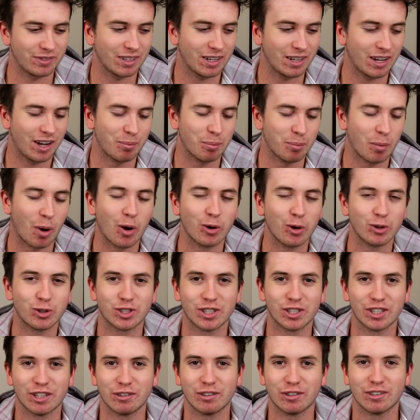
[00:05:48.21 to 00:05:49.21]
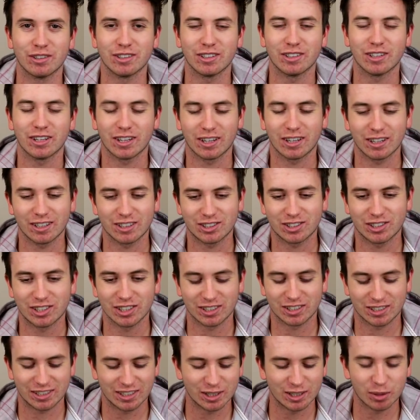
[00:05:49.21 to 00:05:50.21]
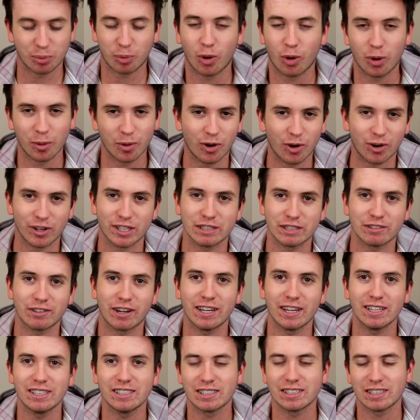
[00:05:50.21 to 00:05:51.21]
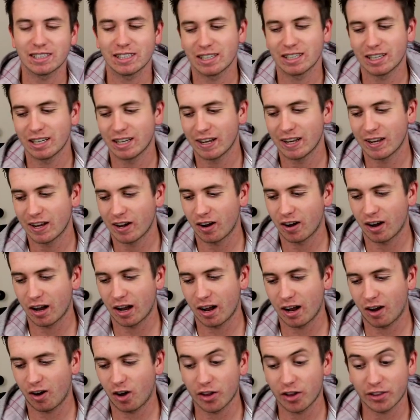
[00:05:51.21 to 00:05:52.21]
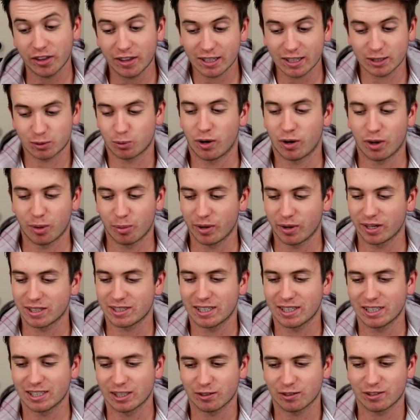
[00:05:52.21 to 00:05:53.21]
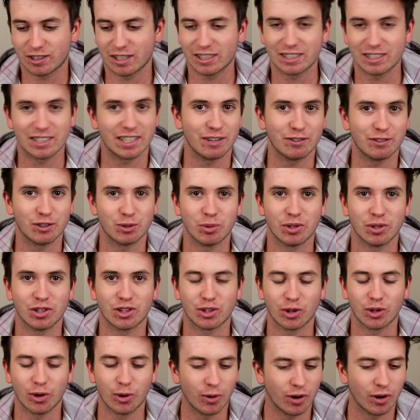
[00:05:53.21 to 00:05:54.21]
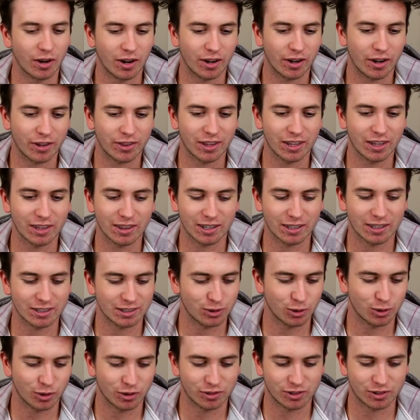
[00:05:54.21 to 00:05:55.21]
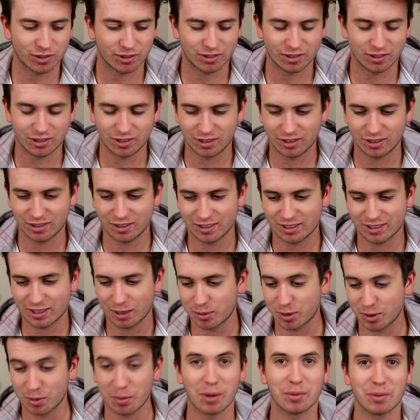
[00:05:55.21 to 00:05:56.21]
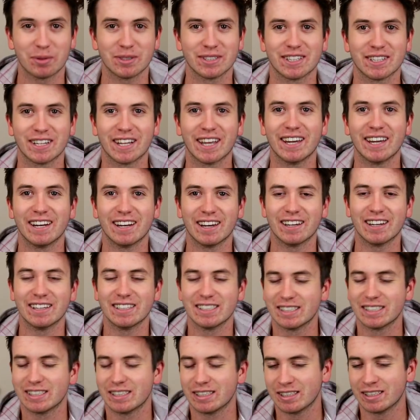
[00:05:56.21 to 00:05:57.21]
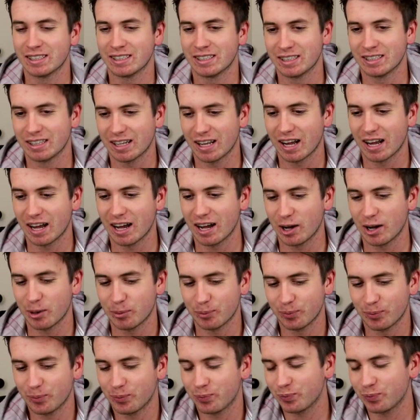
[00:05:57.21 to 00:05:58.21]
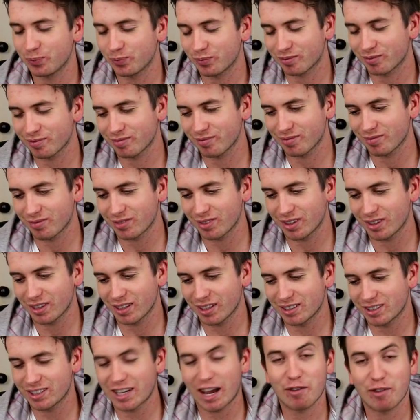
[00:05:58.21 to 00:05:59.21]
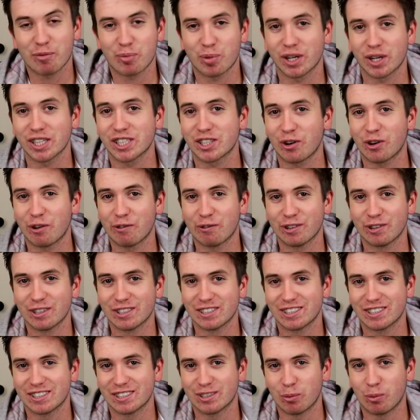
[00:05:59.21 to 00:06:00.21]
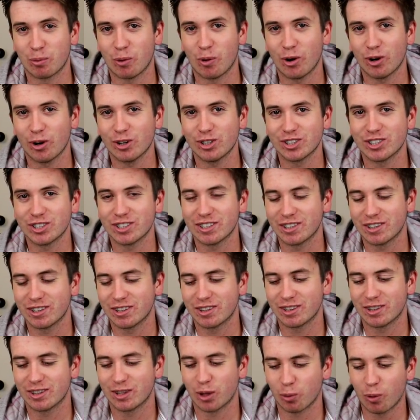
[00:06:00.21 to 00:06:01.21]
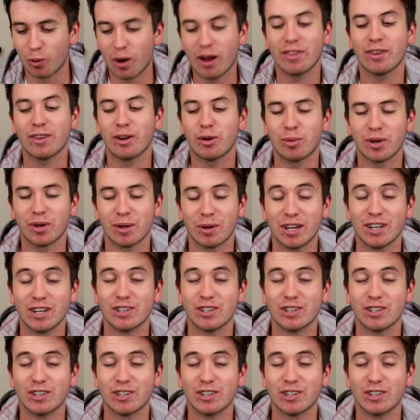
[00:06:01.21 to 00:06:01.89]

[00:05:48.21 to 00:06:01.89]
emotion and just disappointment on his face. I think that's one of the best things I've seen Steve Smith do, and I think that sort of sums him up as a leader. Tough press conference to watch. The one that'll be